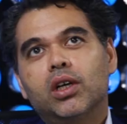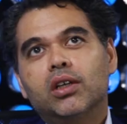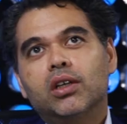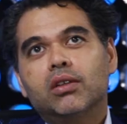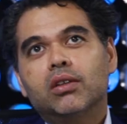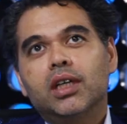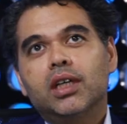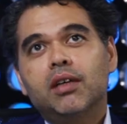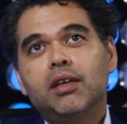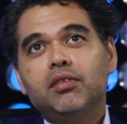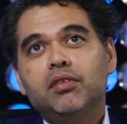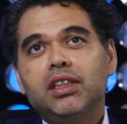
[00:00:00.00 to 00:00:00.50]

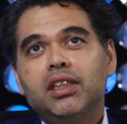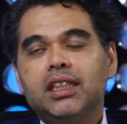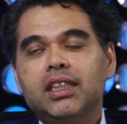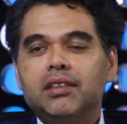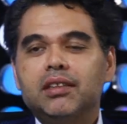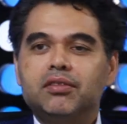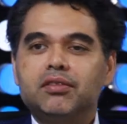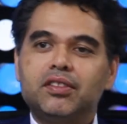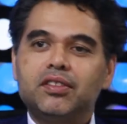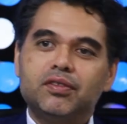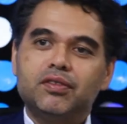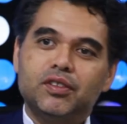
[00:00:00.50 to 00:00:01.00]
Well, having
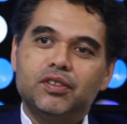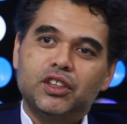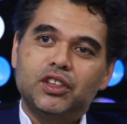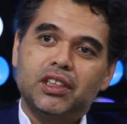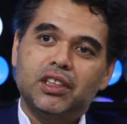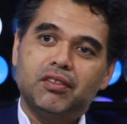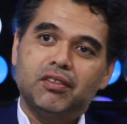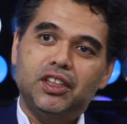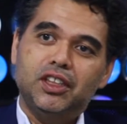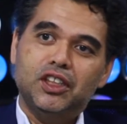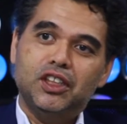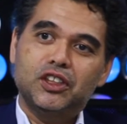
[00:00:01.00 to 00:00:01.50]
lived for
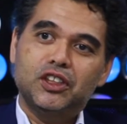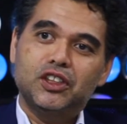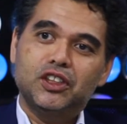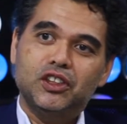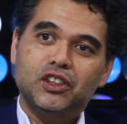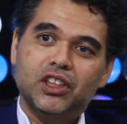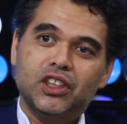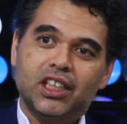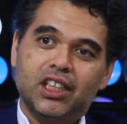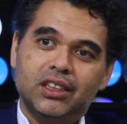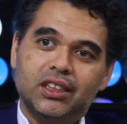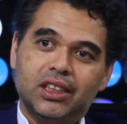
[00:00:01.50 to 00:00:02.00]
7 years
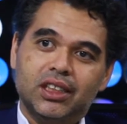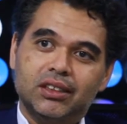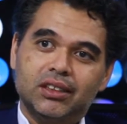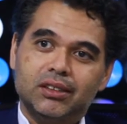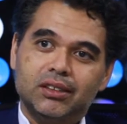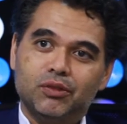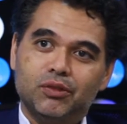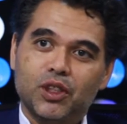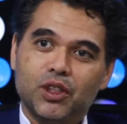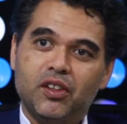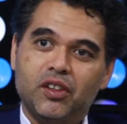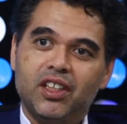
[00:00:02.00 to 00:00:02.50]
in
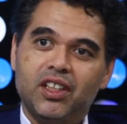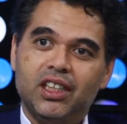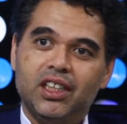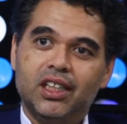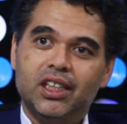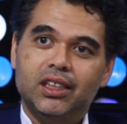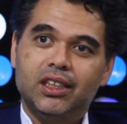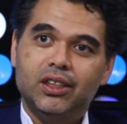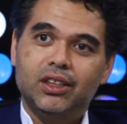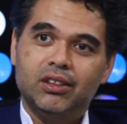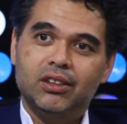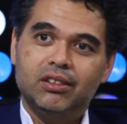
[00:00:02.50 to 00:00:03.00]
China, the one
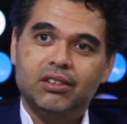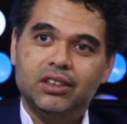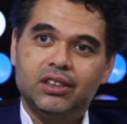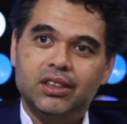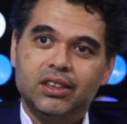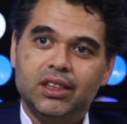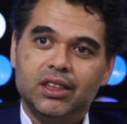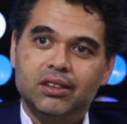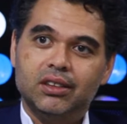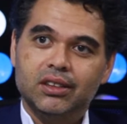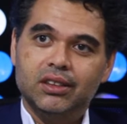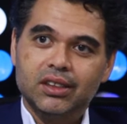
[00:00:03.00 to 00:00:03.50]
thing I know
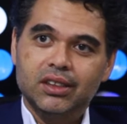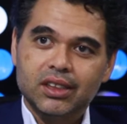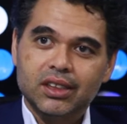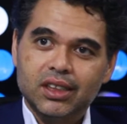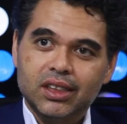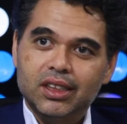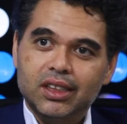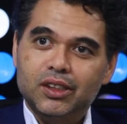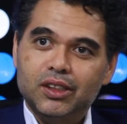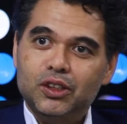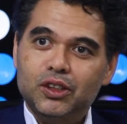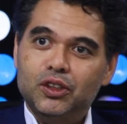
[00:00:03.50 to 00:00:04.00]
is that
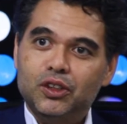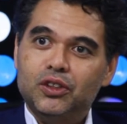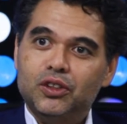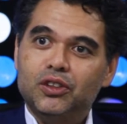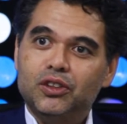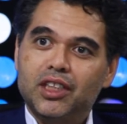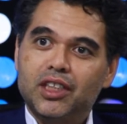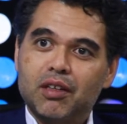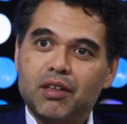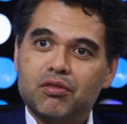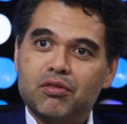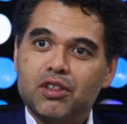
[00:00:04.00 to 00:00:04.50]
you
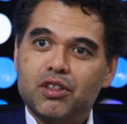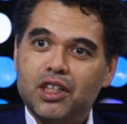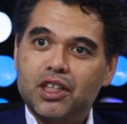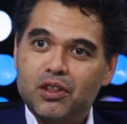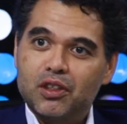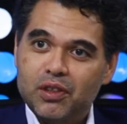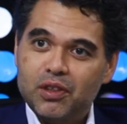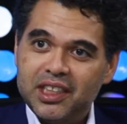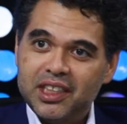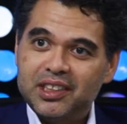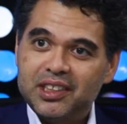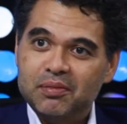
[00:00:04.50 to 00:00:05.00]
should never
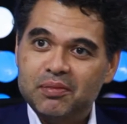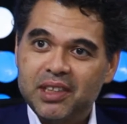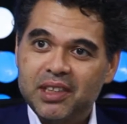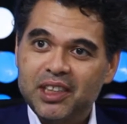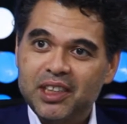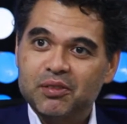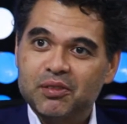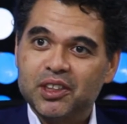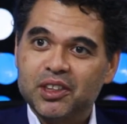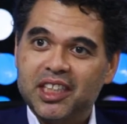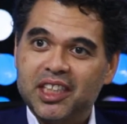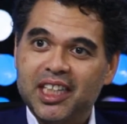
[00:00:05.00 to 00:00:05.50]

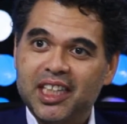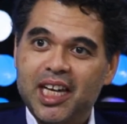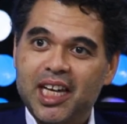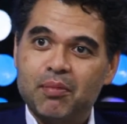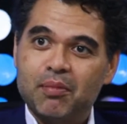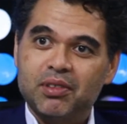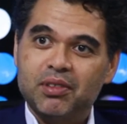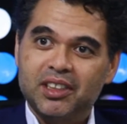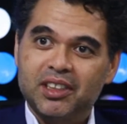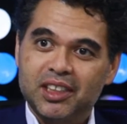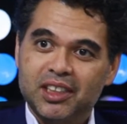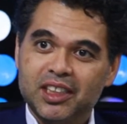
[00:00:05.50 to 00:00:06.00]
underestimate what can
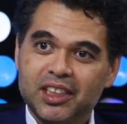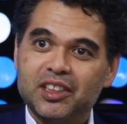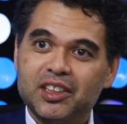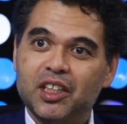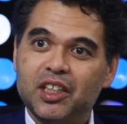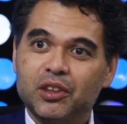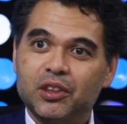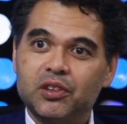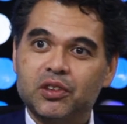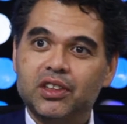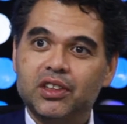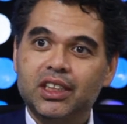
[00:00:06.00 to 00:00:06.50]
happen in
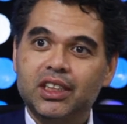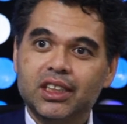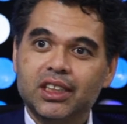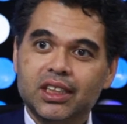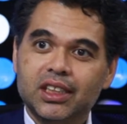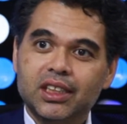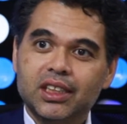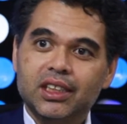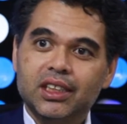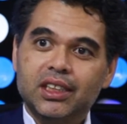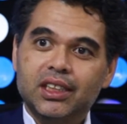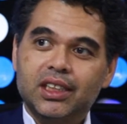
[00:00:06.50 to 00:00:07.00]
this country.
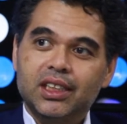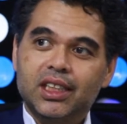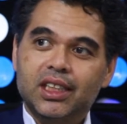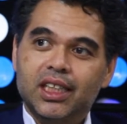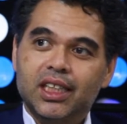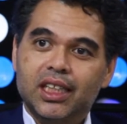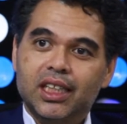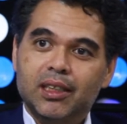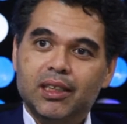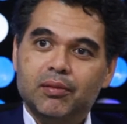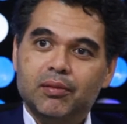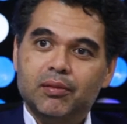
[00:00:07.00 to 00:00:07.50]

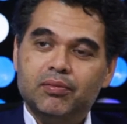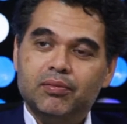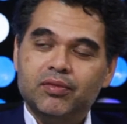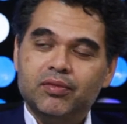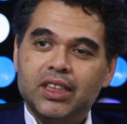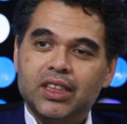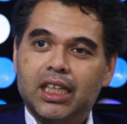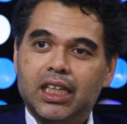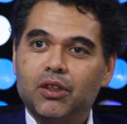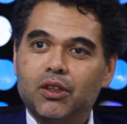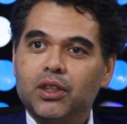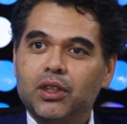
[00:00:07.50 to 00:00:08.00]
I
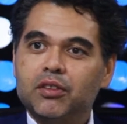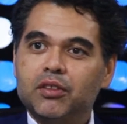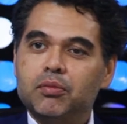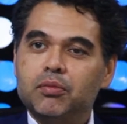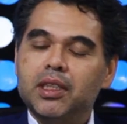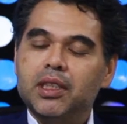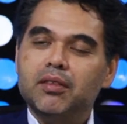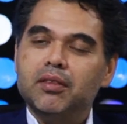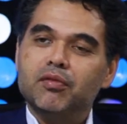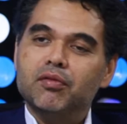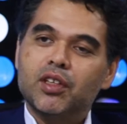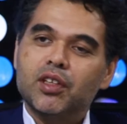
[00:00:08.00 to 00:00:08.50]
know there
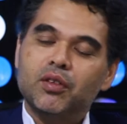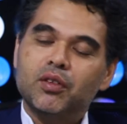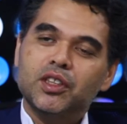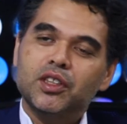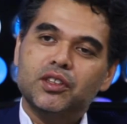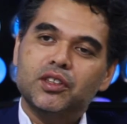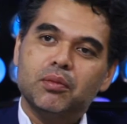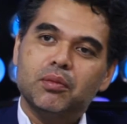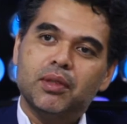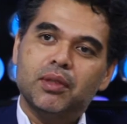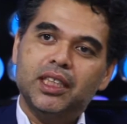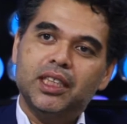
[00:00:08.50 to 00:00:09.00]
have been
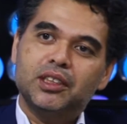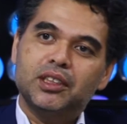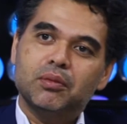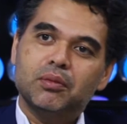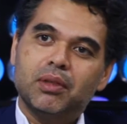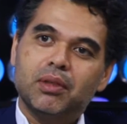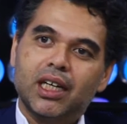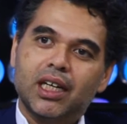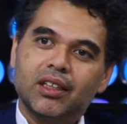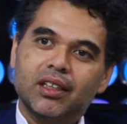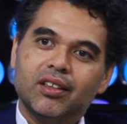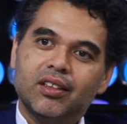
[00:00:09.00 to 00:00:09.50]
various debates
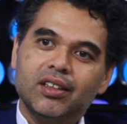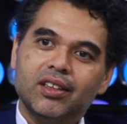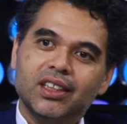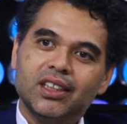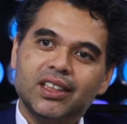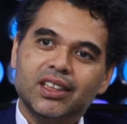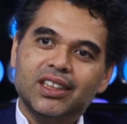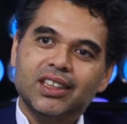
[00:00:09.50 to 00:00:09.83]
about